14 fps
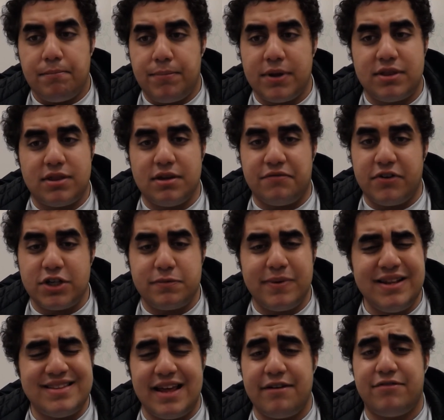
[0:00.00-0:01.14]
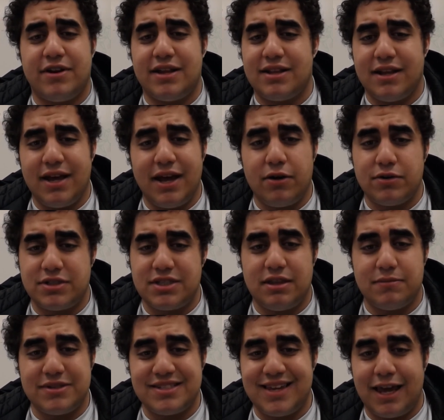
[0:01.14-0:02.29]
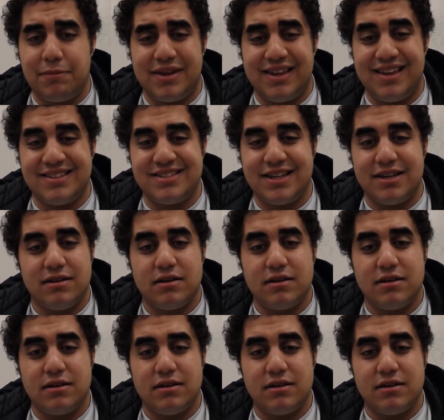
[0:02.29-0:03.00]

But the fishermen, definitely. I could see them escaping easy.